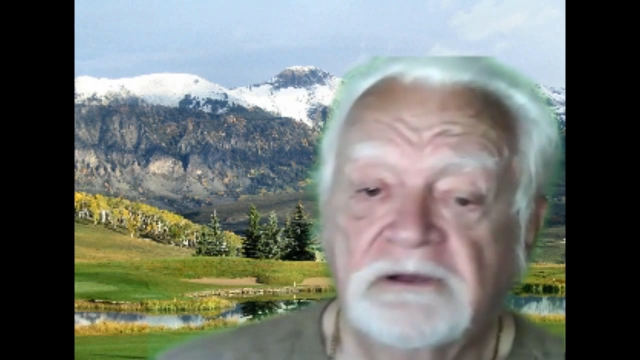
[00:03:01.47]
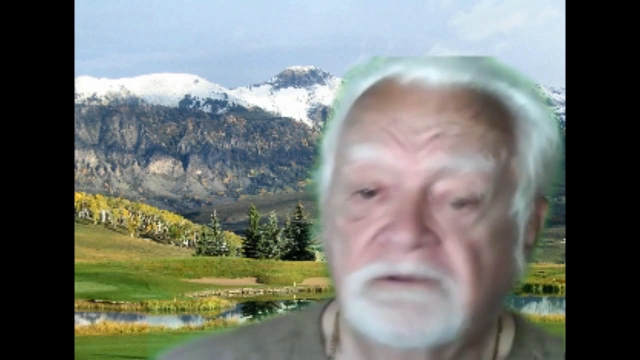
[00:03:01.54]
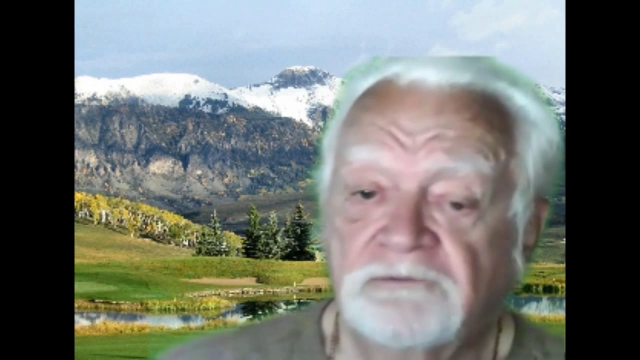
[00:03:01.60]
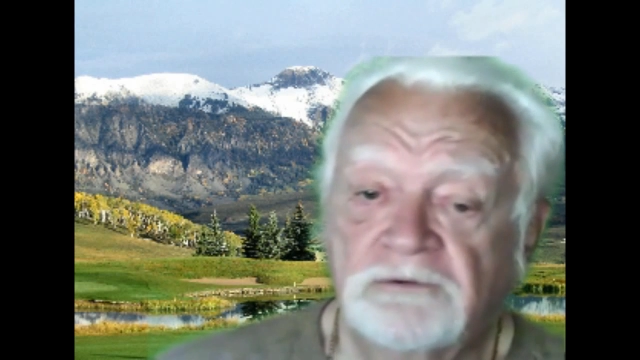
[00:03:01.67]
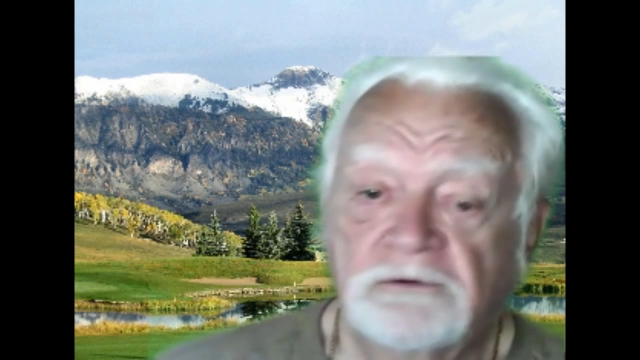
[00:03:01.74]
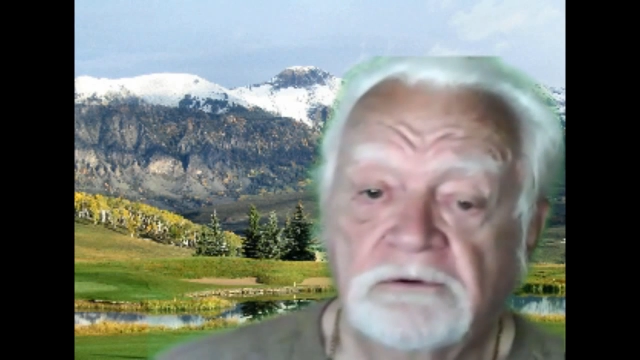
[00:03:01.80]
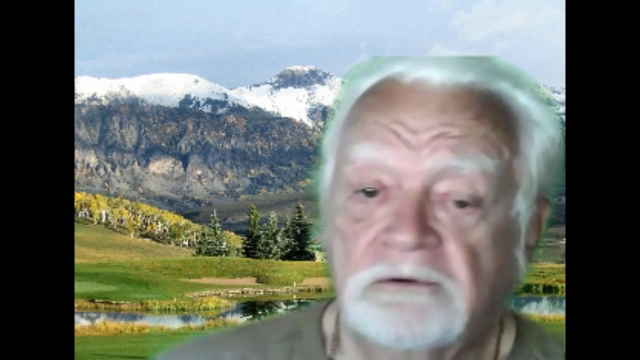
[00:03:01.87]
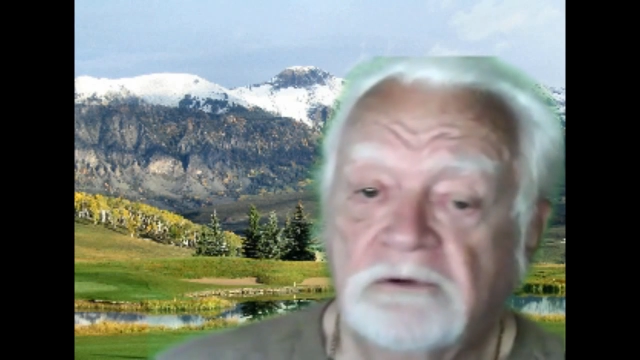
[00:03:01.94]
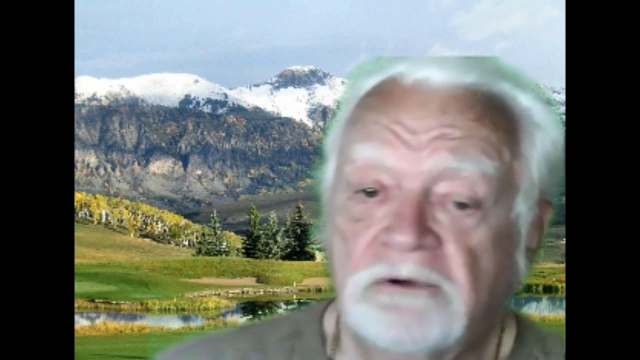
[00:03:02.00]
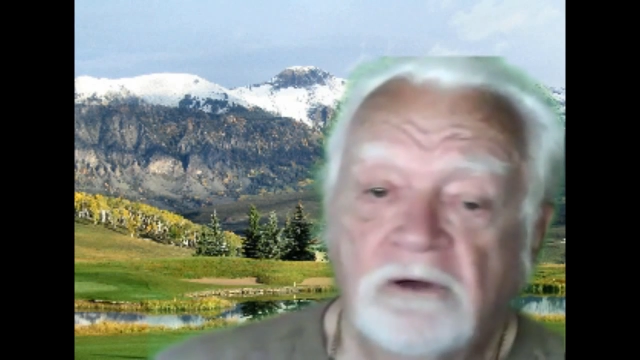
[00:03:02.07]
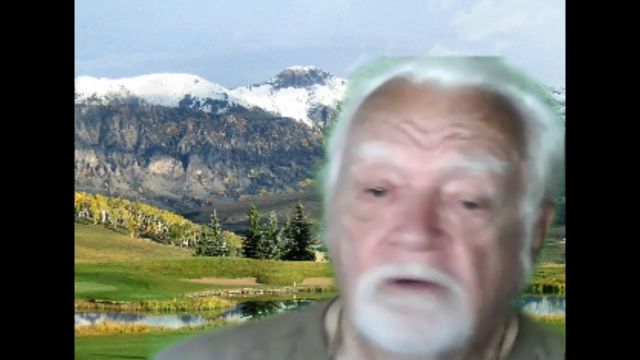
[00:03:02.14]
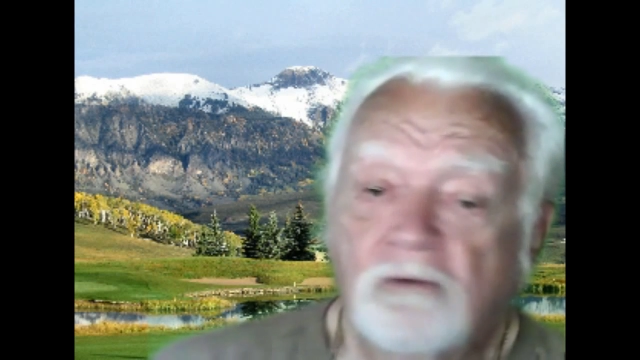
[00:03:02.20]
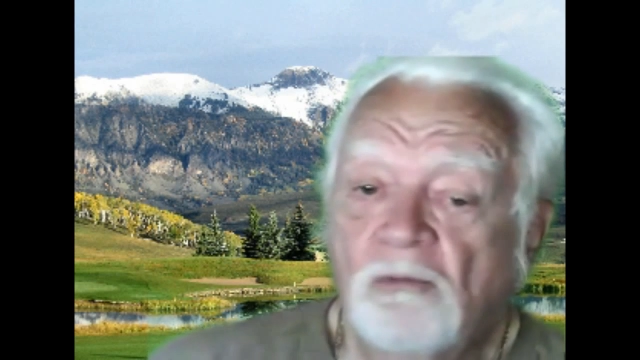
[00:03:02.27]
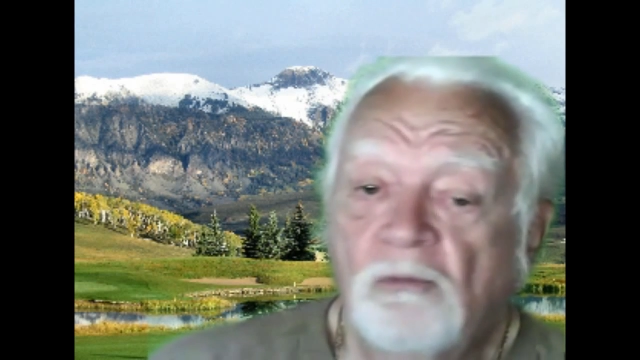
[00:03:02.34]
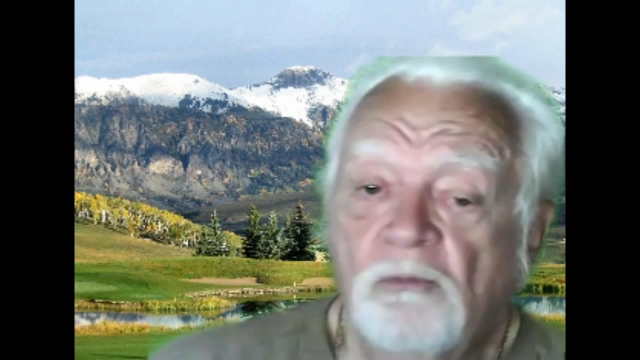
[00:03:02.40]
after a
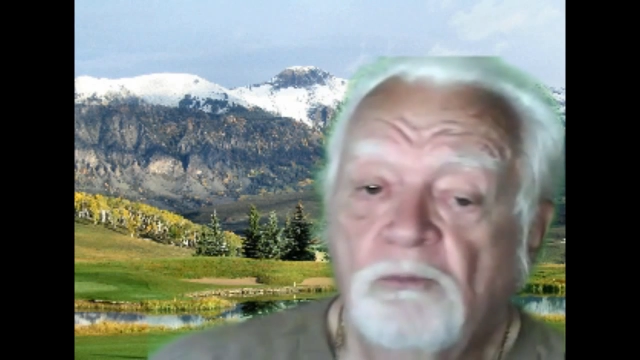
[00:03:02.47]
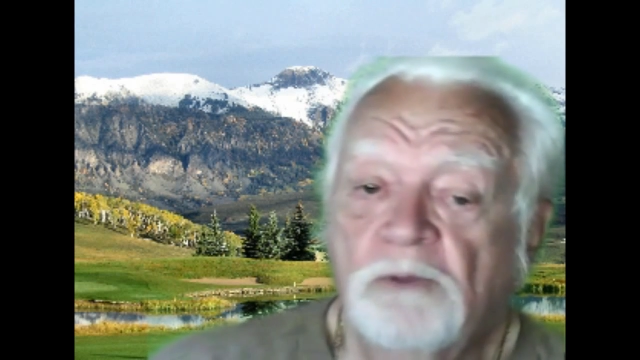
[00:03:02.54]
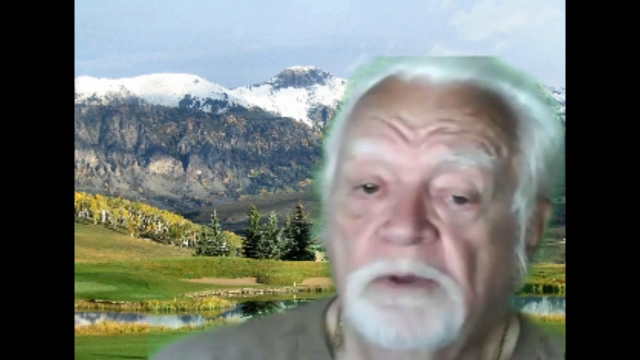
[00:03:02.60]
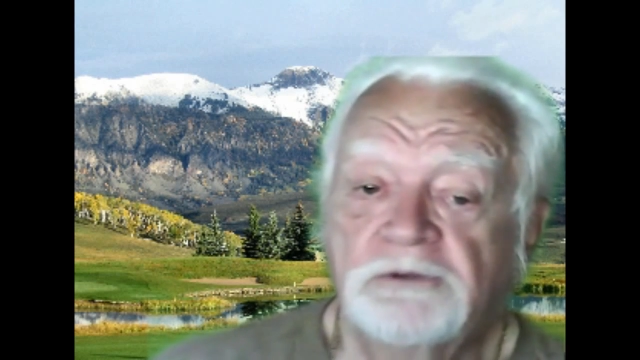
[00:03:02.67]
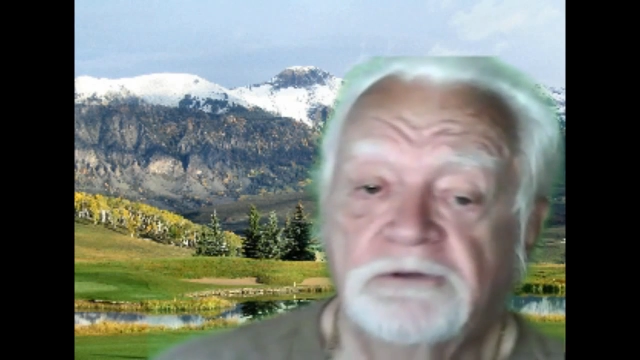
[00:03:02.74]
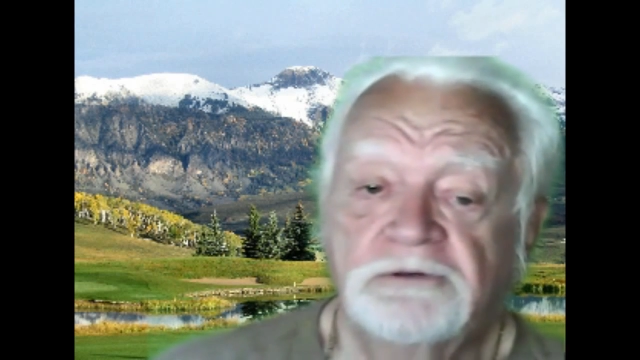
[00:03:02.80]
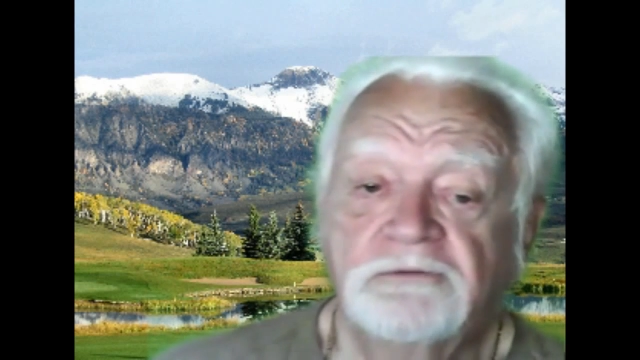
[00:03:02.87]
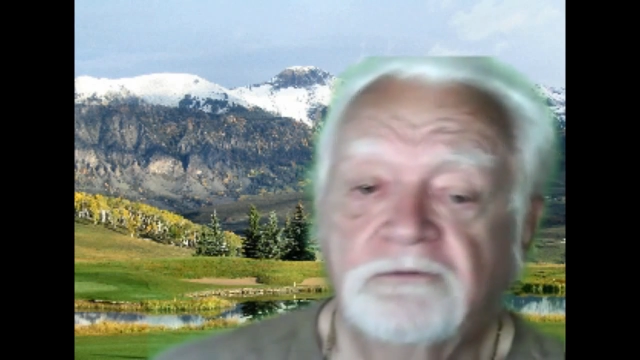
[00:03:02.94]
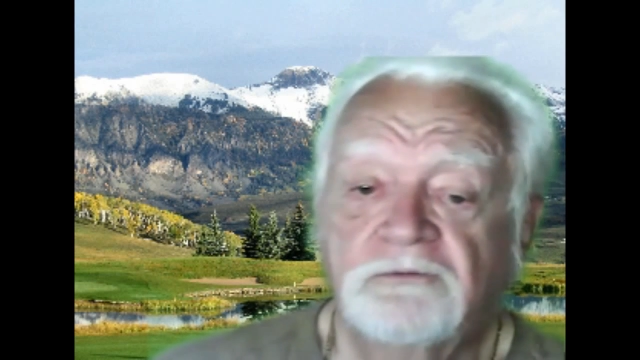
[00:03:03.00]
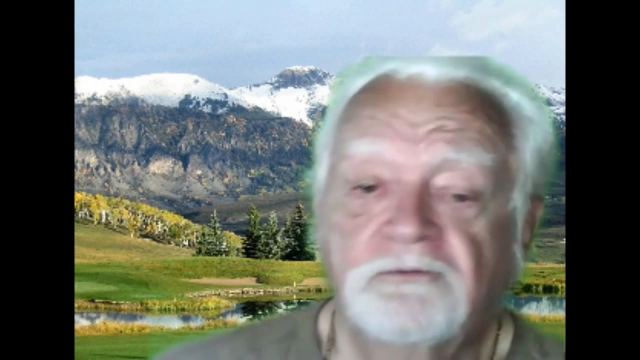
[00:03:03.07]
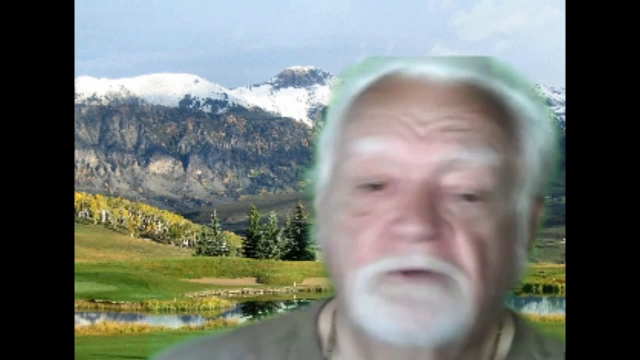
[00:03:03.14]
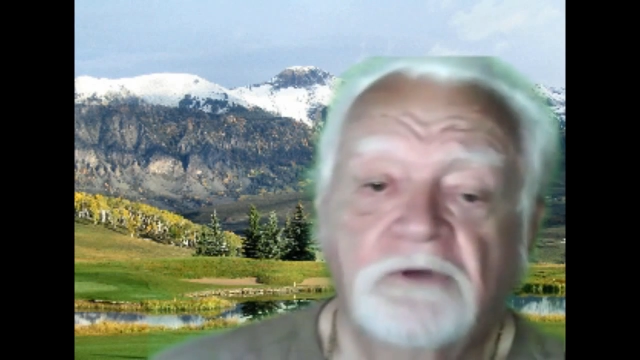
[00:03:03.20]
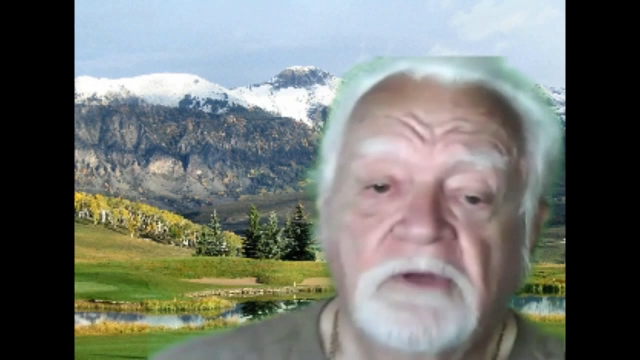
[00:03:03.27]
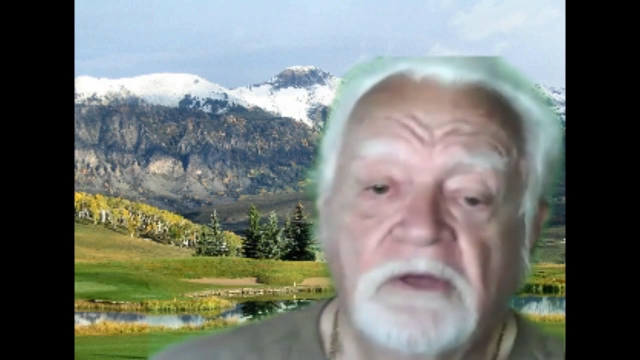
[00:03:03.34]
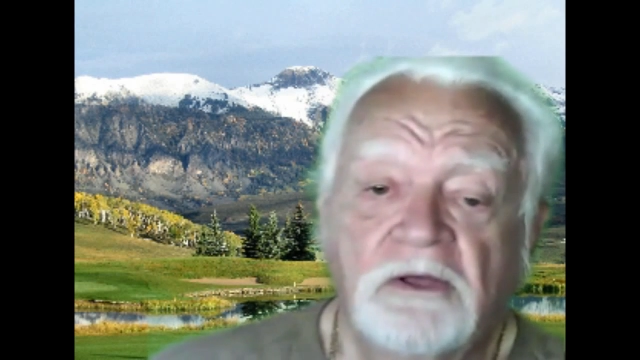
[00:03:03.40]
whole bunch of
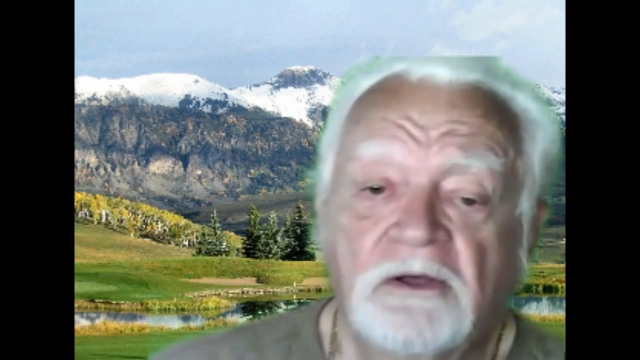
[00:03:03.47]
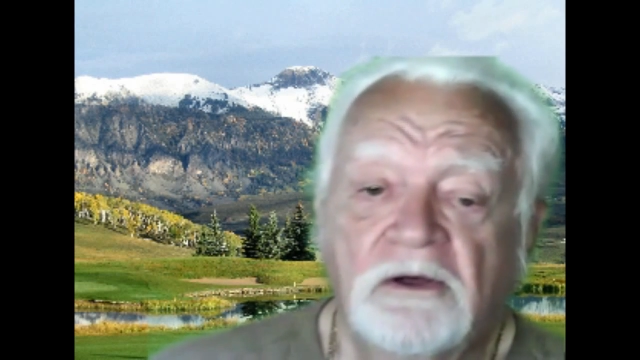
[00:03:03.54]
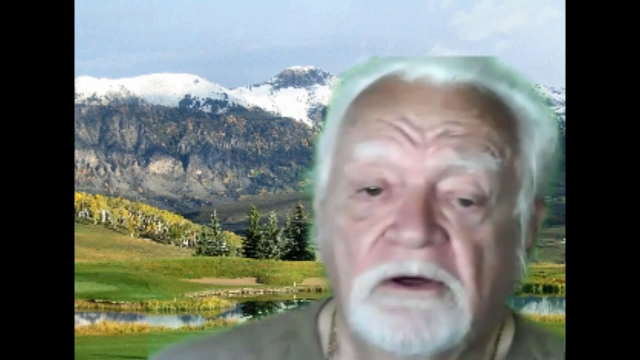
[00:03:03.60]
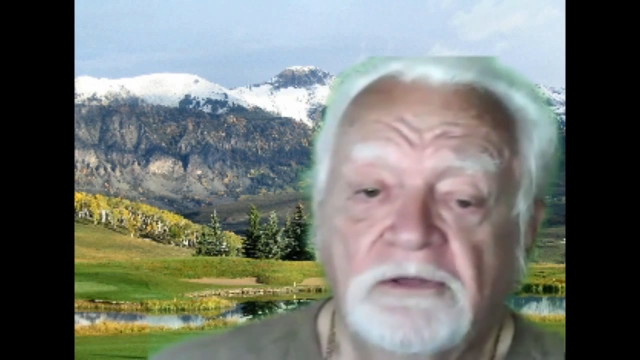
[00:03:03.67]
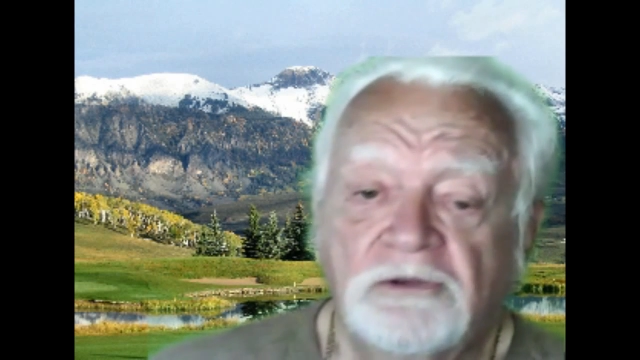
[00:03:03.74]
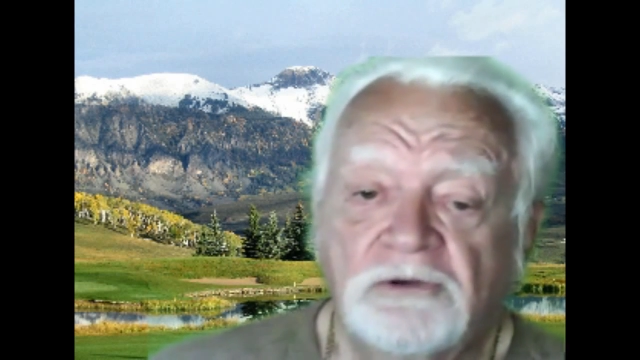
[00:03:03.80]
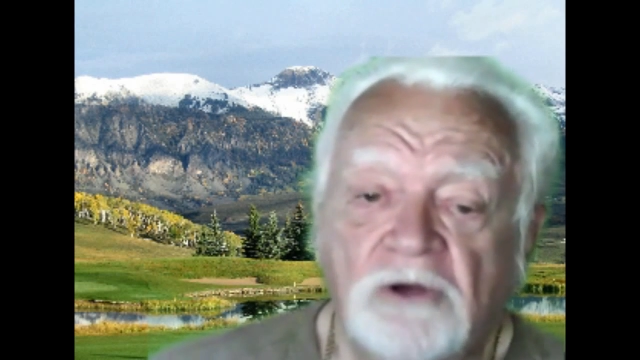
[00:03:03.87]
other